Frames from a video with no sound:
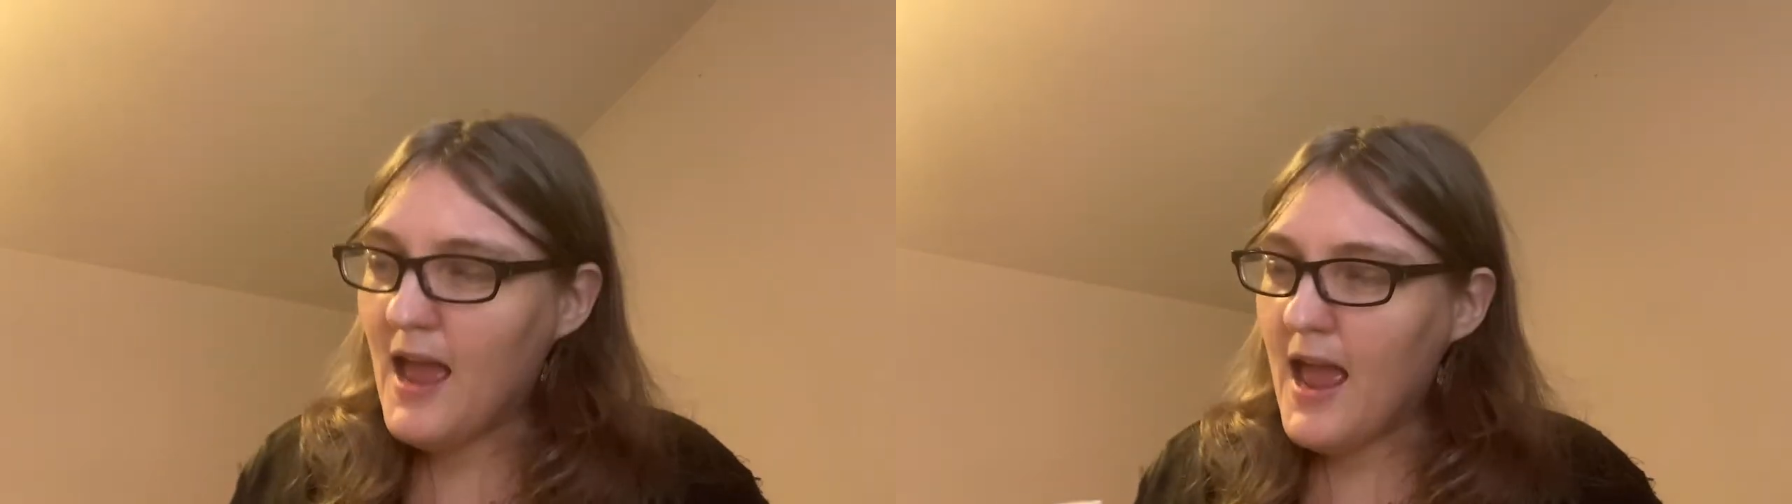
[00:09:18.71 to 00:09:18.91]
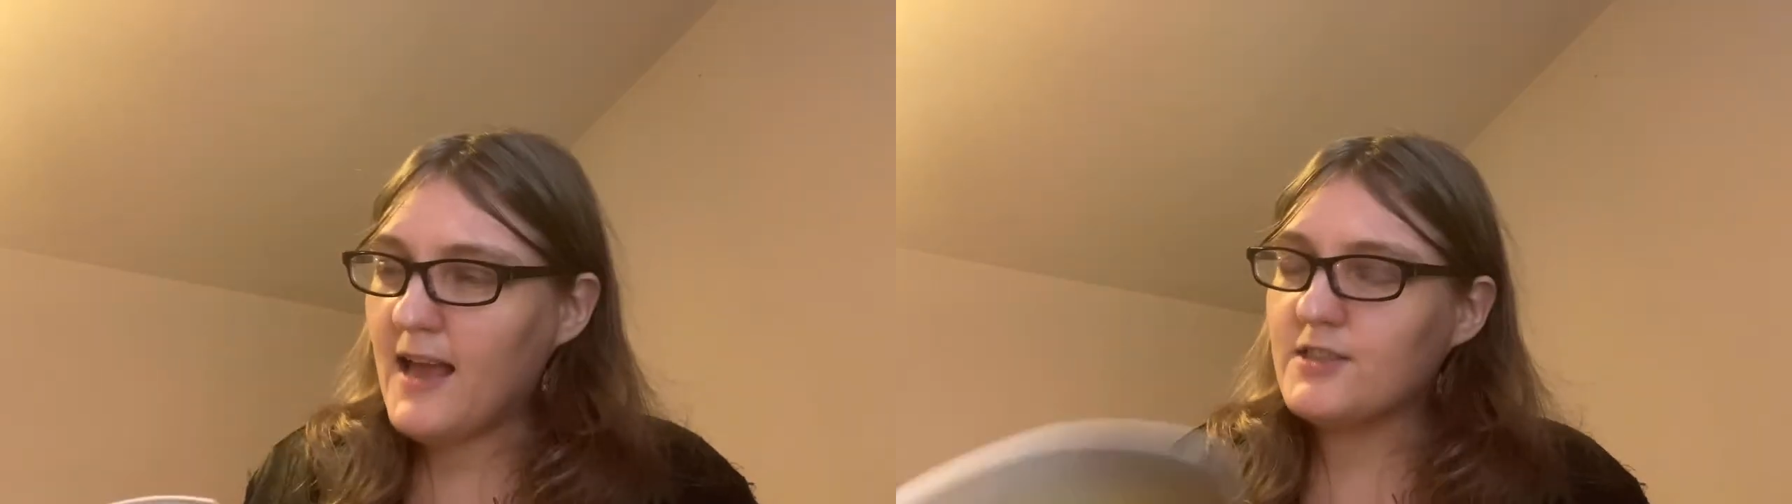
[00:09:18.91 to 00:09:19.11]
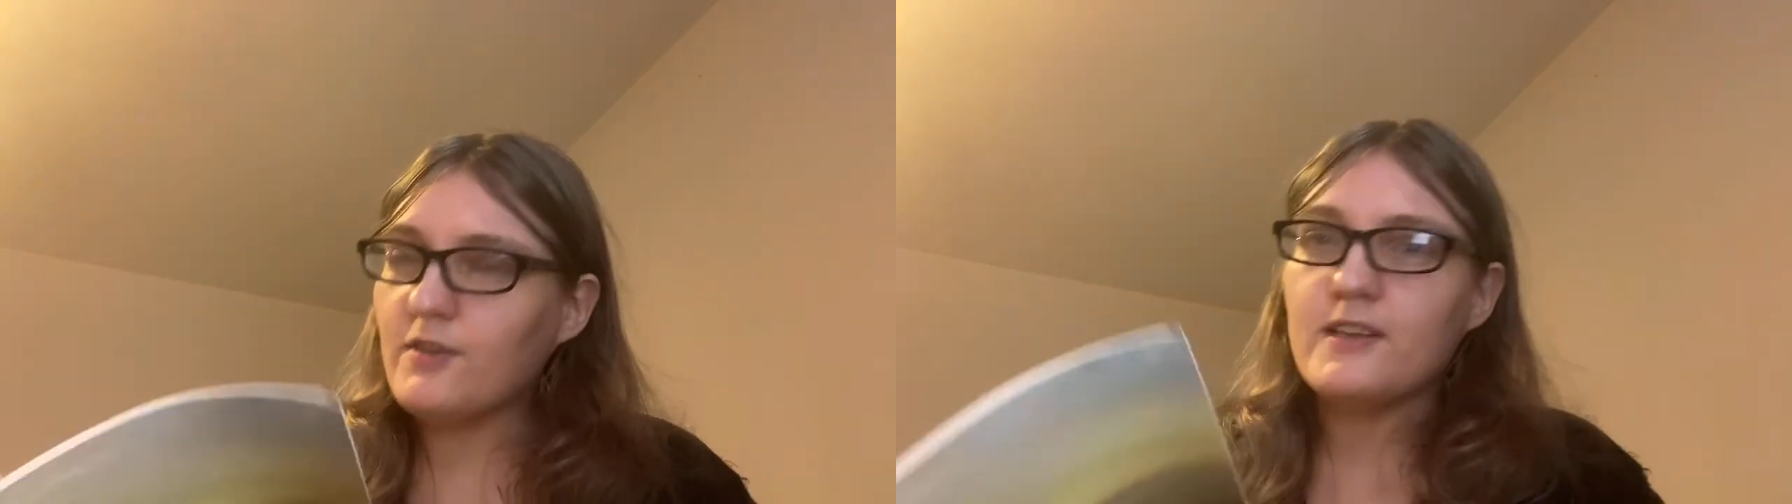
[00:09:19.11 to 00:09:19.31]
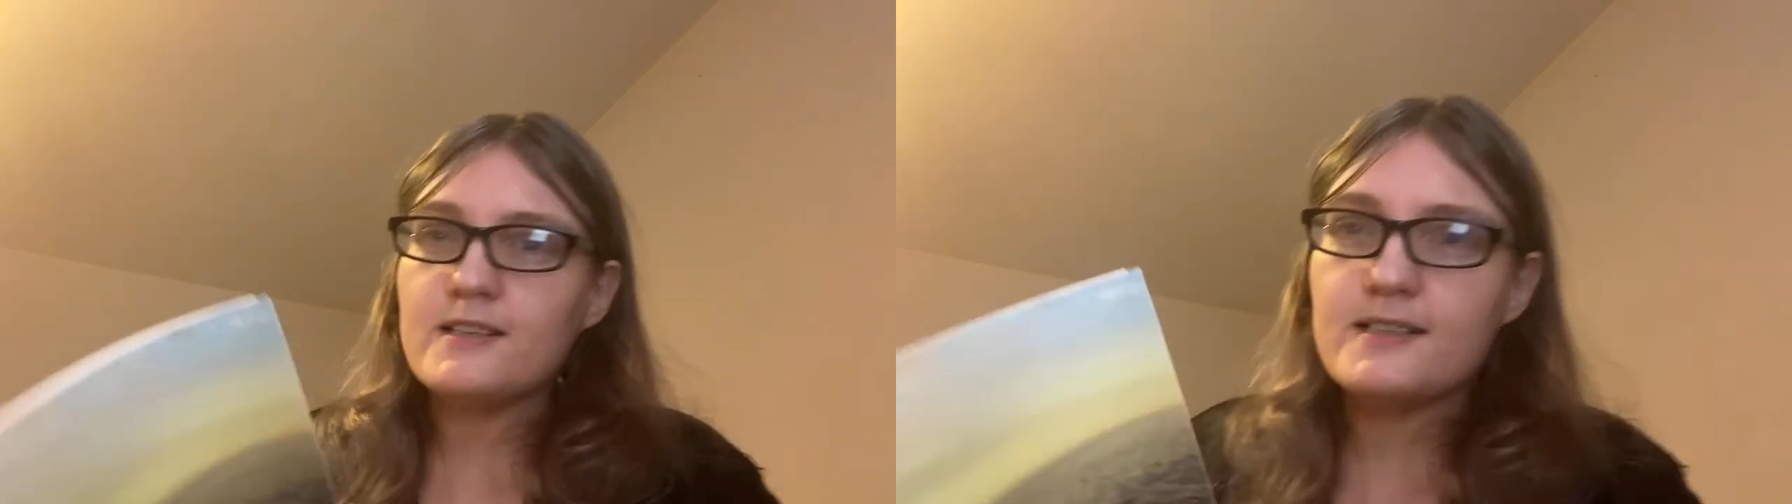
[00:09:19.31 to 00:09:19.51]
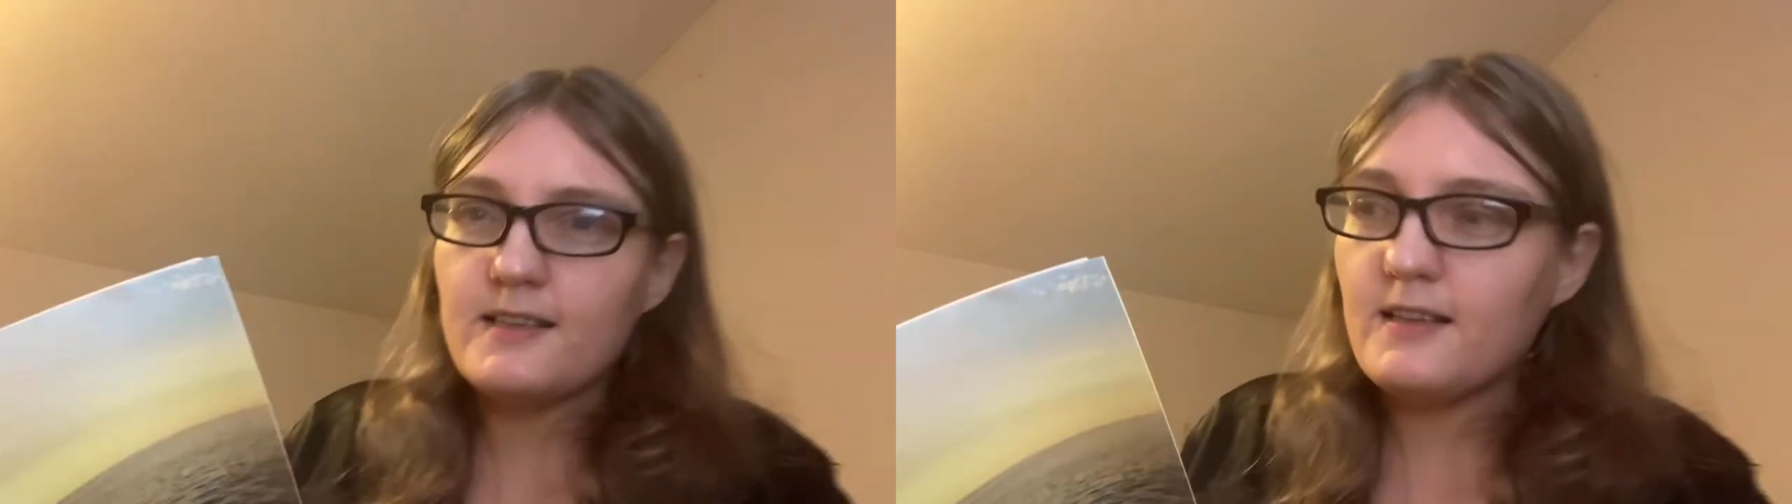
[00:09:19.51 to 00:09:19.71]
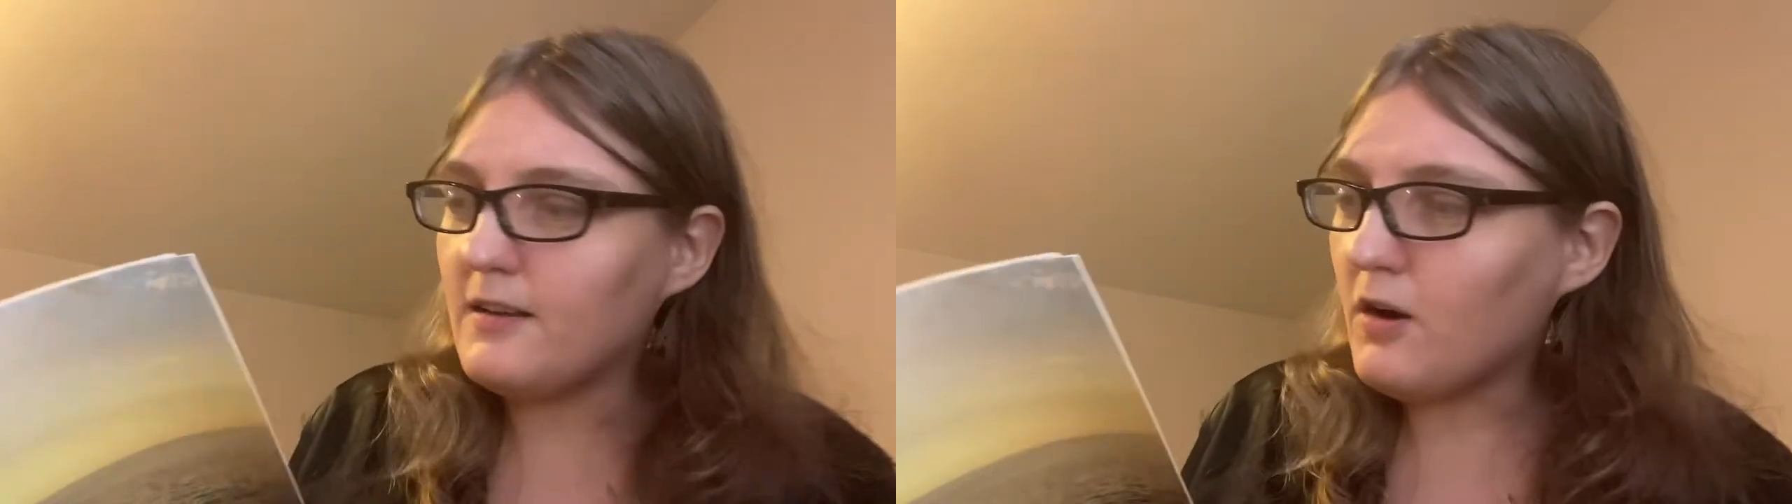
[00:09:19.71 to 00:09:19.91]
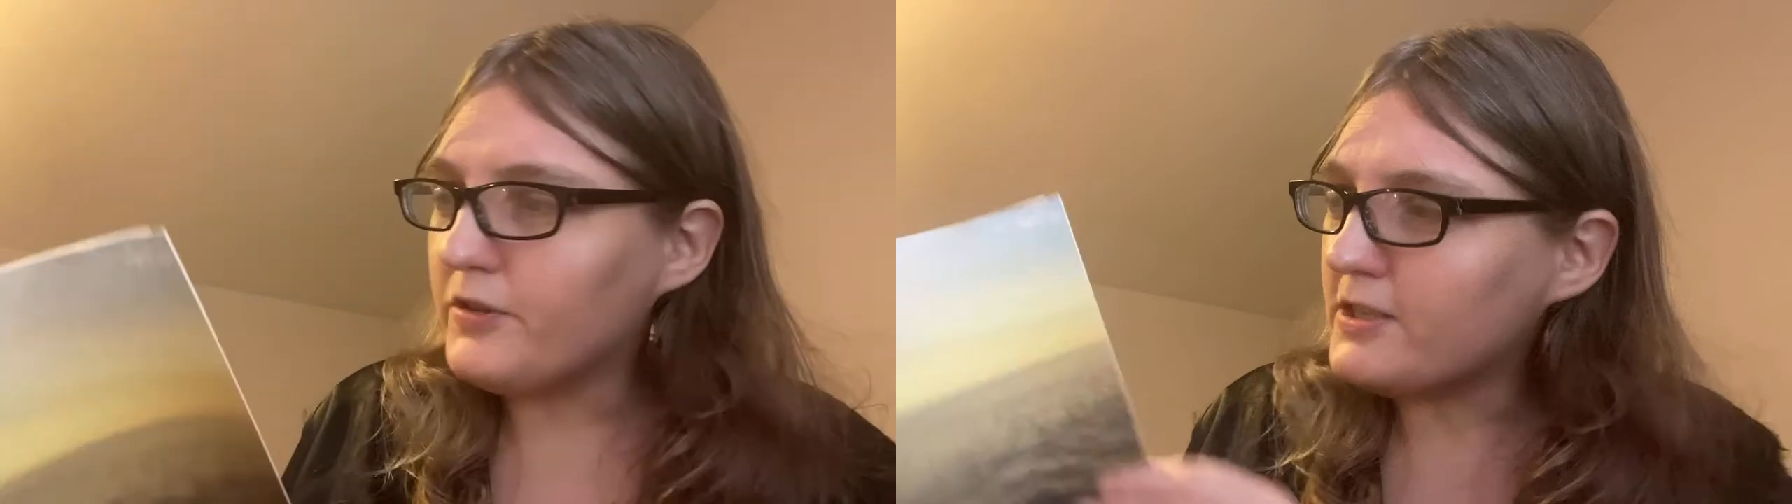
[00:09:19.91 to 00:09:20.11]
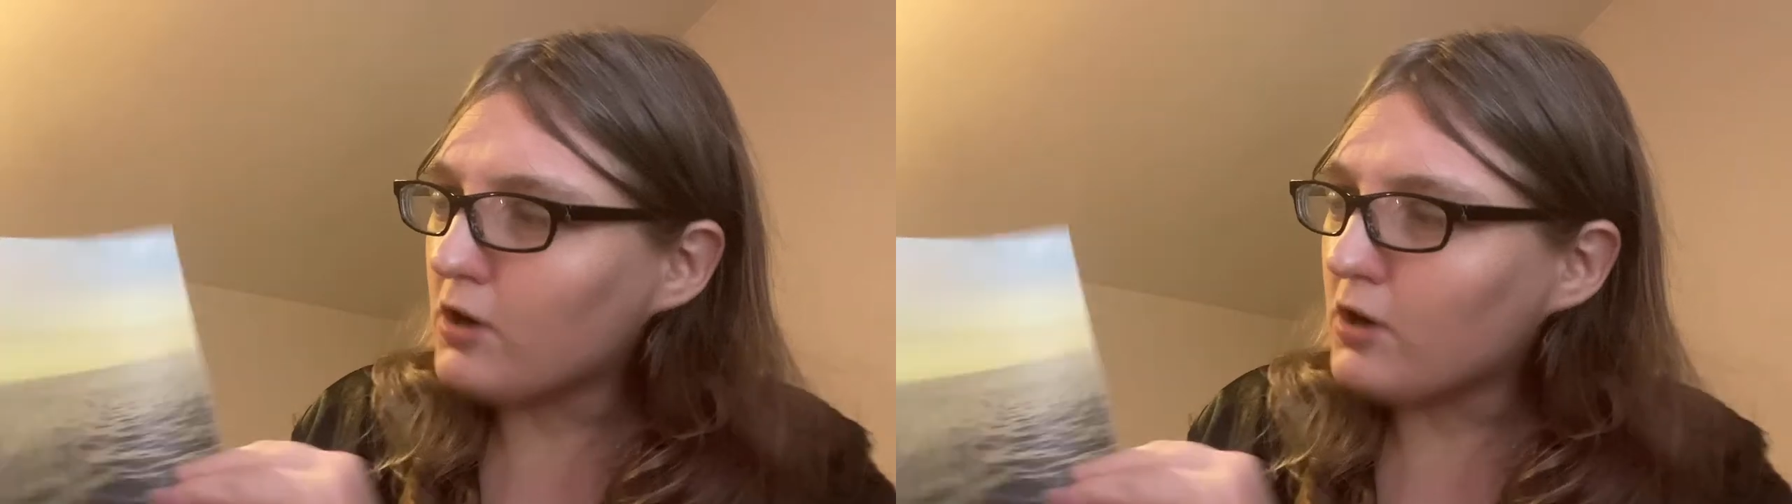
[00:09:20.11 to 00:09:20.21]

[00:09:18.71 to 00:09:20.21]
And so this these